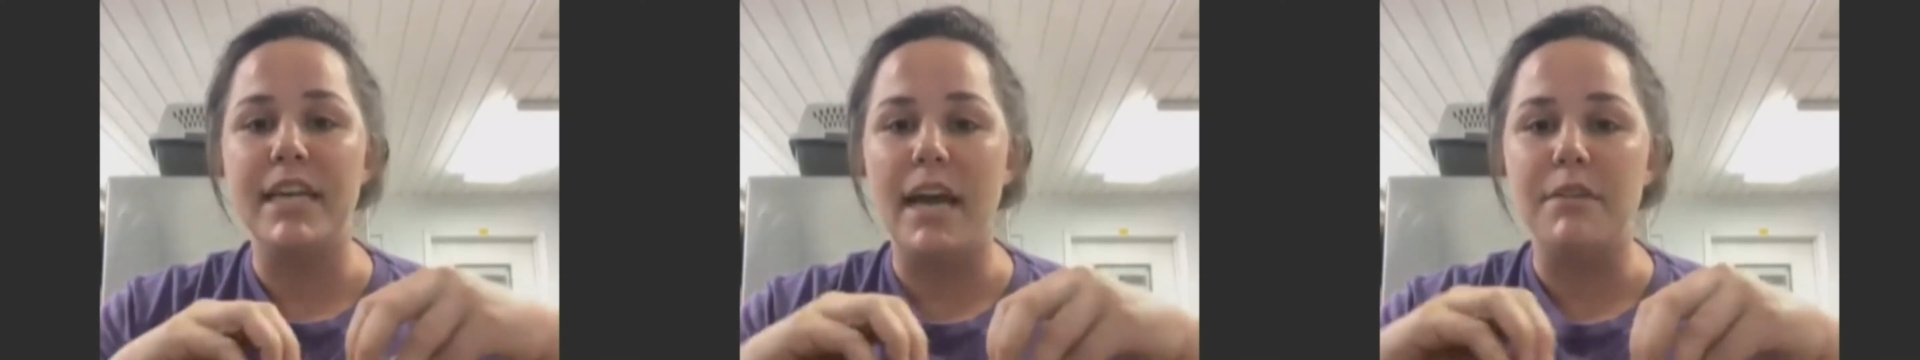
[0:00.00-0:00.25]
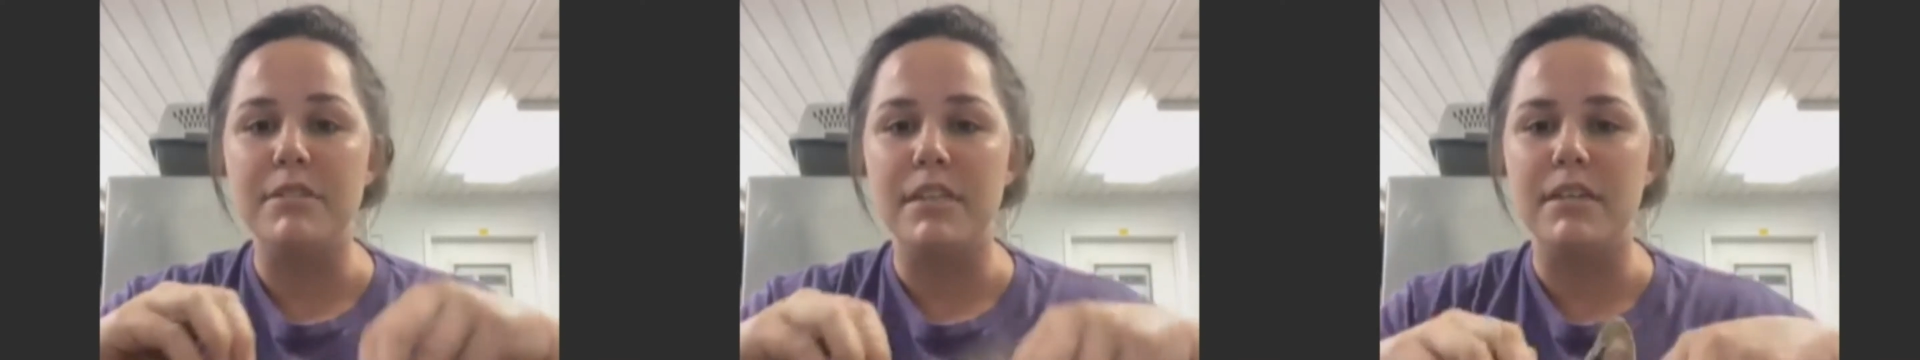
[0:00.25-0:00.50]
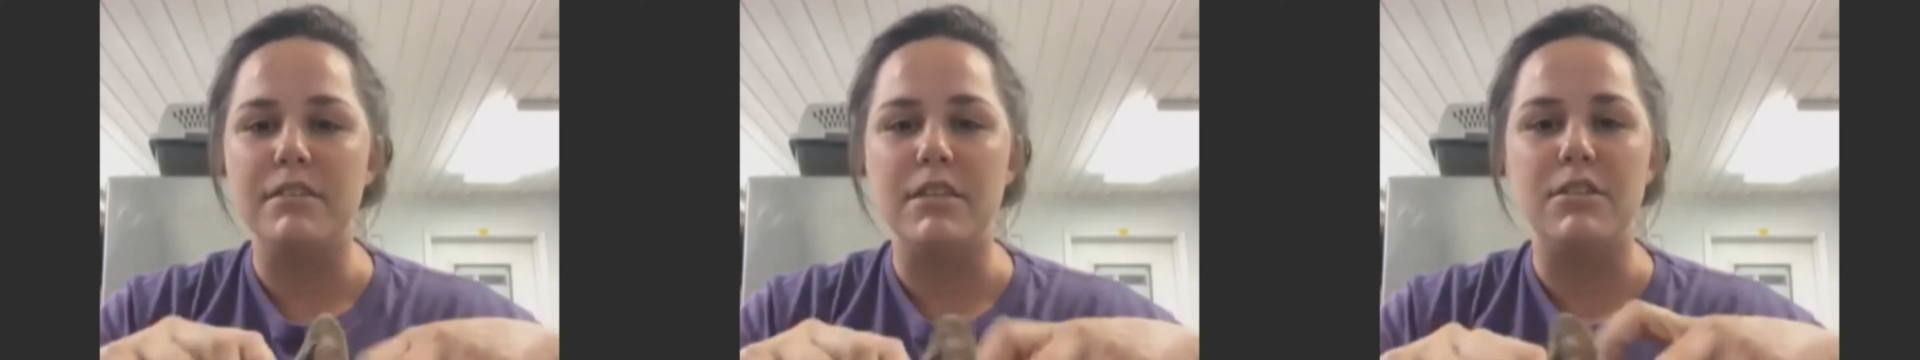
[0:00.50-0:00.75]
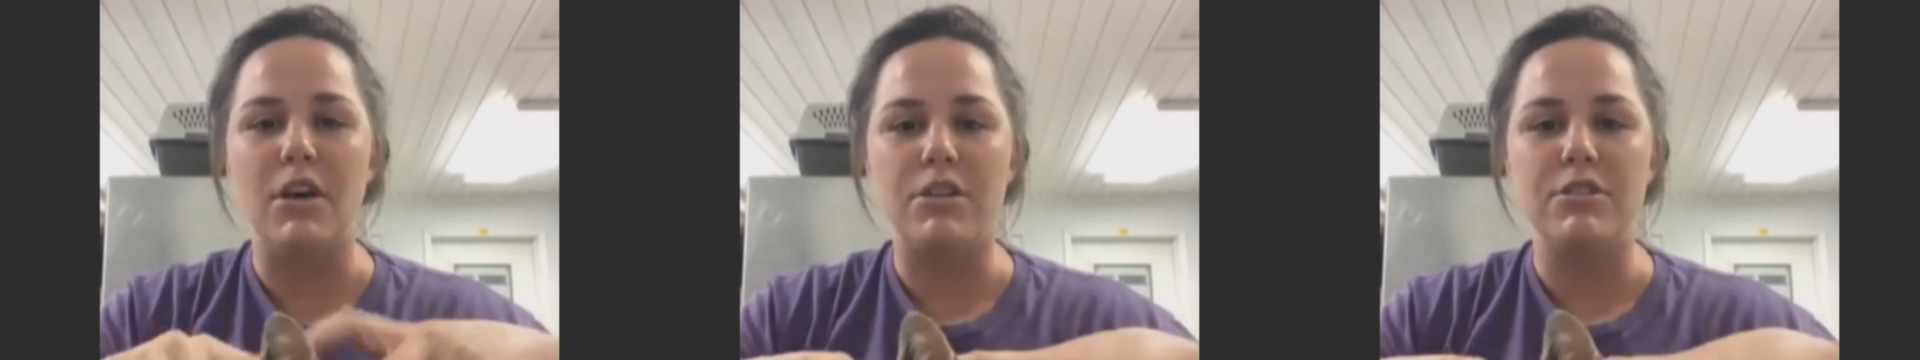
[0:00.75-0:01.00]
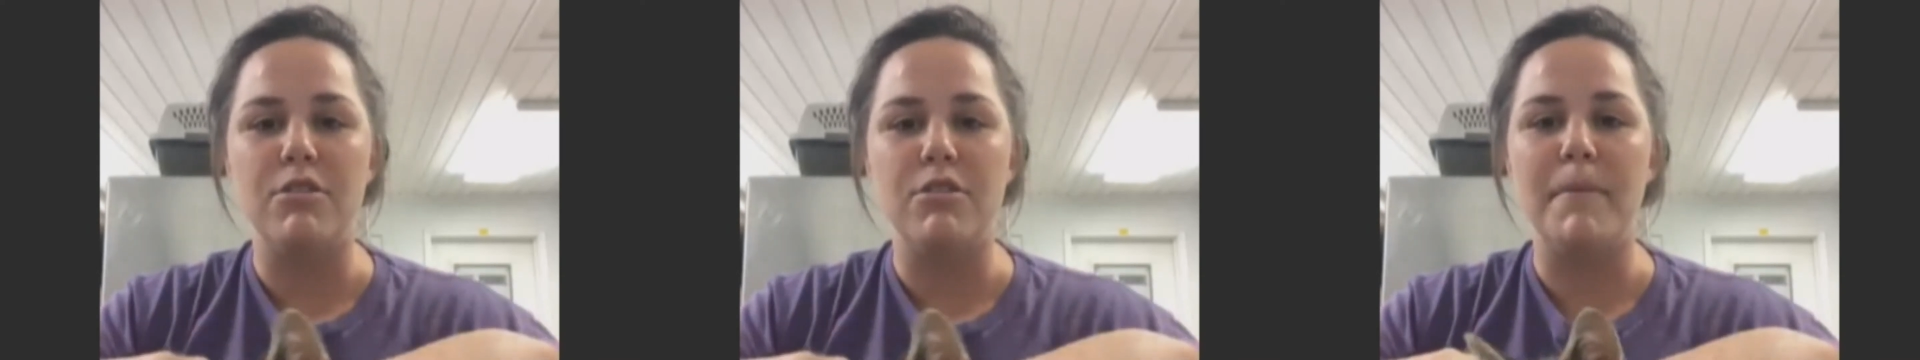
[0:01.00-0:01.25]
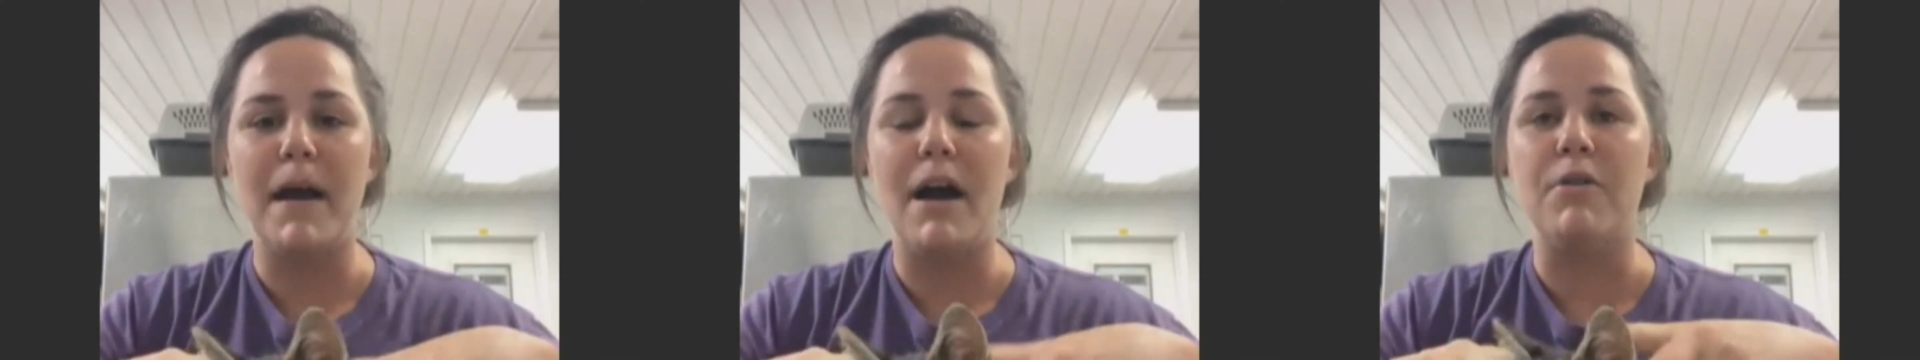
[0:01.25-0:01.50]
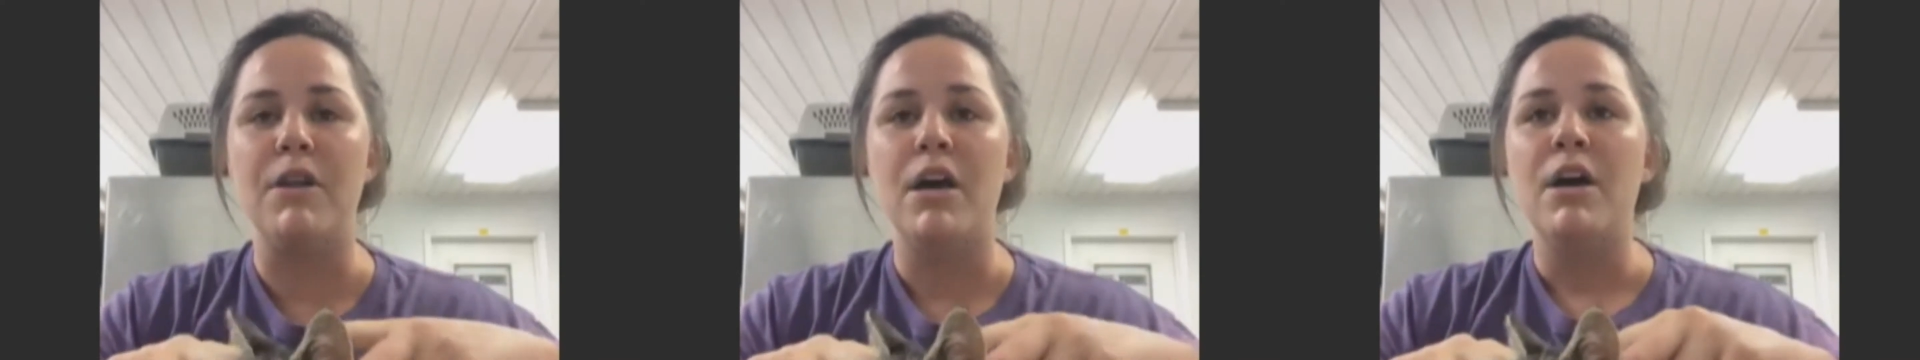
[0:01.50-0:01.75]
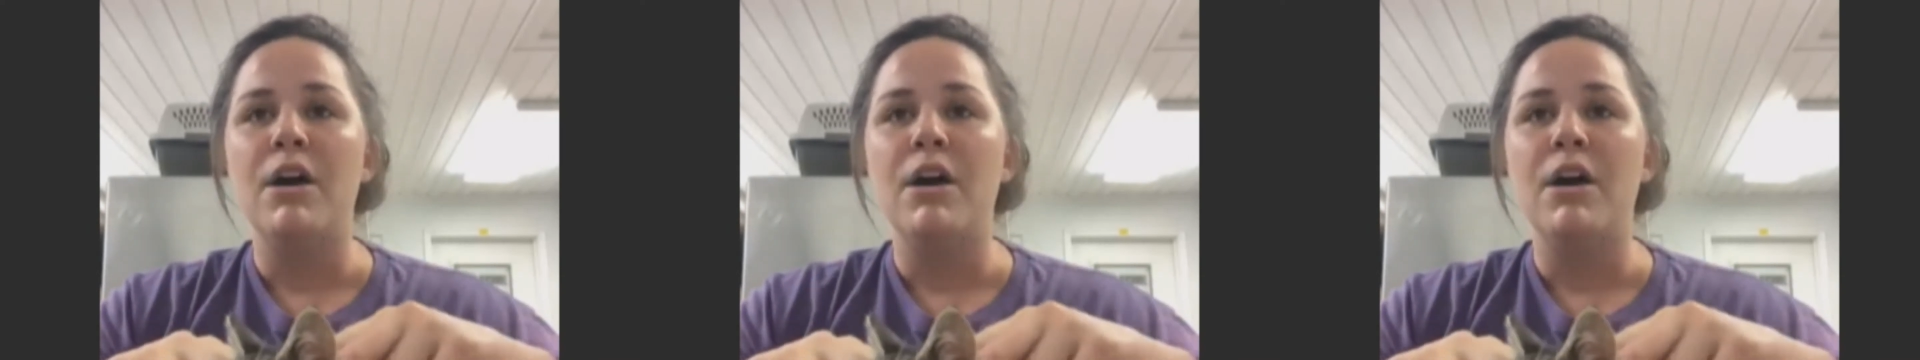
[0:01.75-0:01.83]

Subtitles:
counselors to talk to you about,